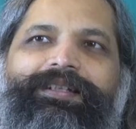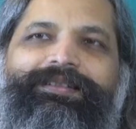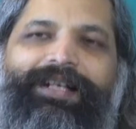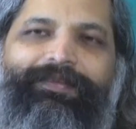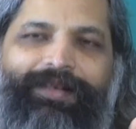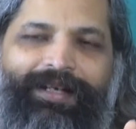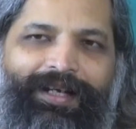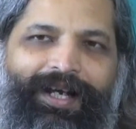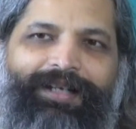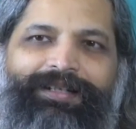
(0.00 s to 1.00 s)
itself
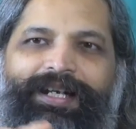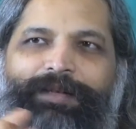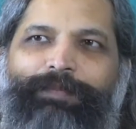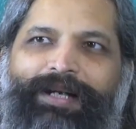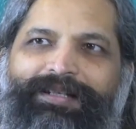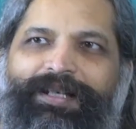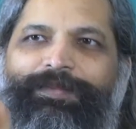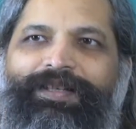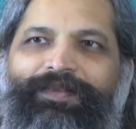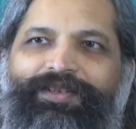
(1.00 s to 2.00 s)
until it builds up
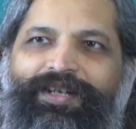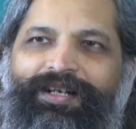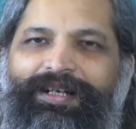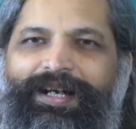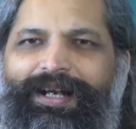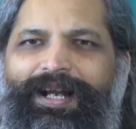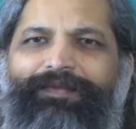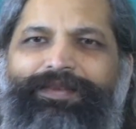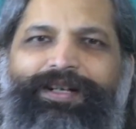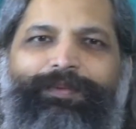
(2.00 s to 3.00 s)
sufficiently, and
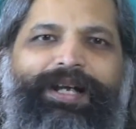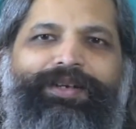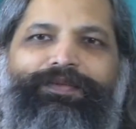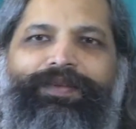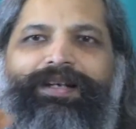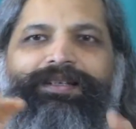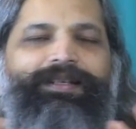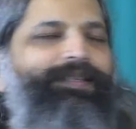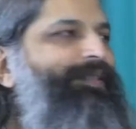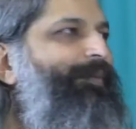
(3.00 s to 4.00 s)
after a while you find the
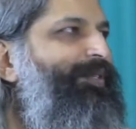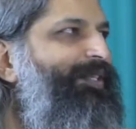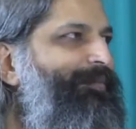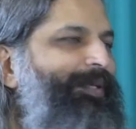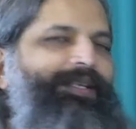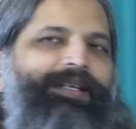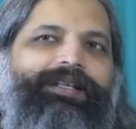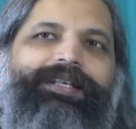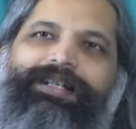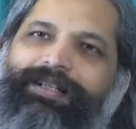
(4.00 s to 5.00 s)
disruptions beginning.
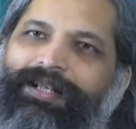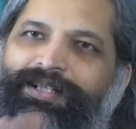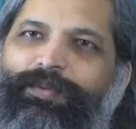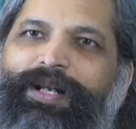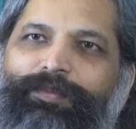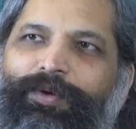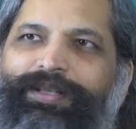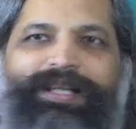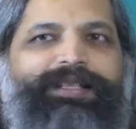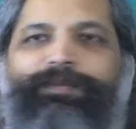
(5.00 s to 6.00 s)
That's one
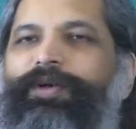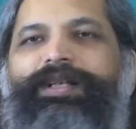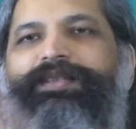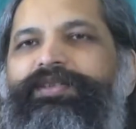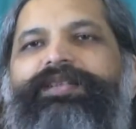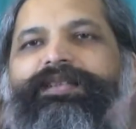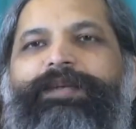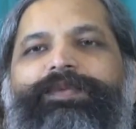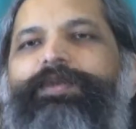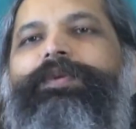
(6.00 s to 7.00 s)
mode. The other mode is it just
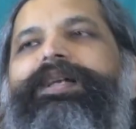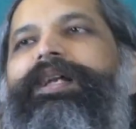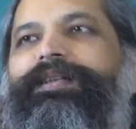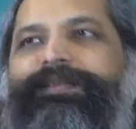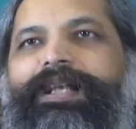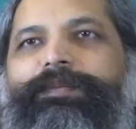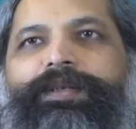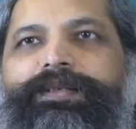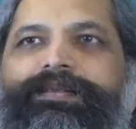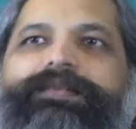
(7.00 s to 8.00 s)
keeps growing and the cell
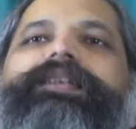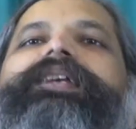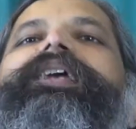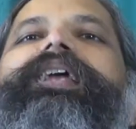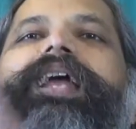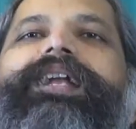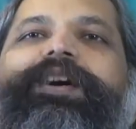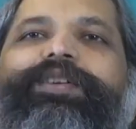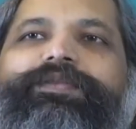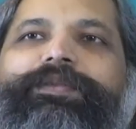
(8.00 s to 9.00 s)
bursts. And
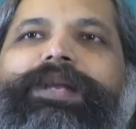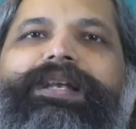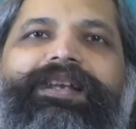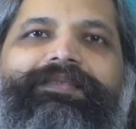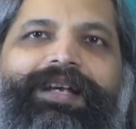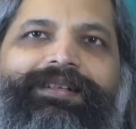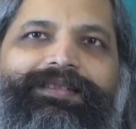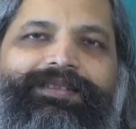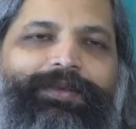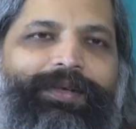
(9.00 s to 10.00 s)
now you have 1 million
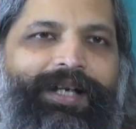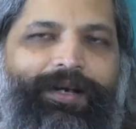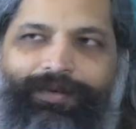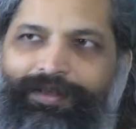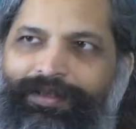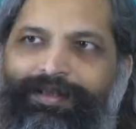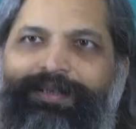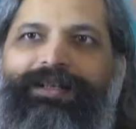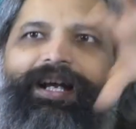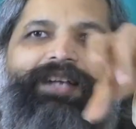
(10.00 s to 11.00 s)
viruses going out,
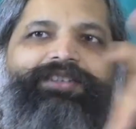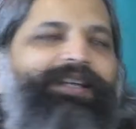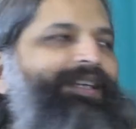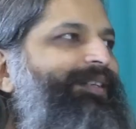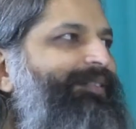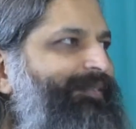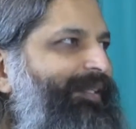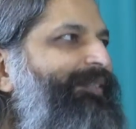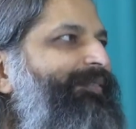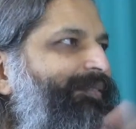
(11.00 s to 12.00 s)
hijacking other
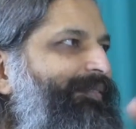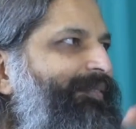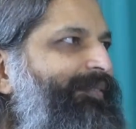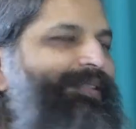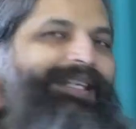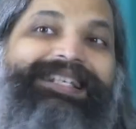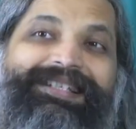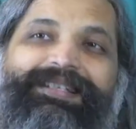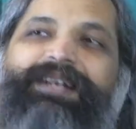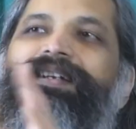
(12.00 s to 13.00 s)
cells.
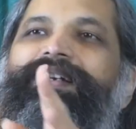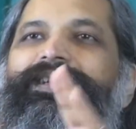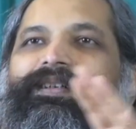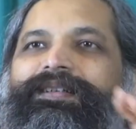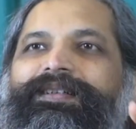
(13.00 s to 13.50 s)
Suddenly,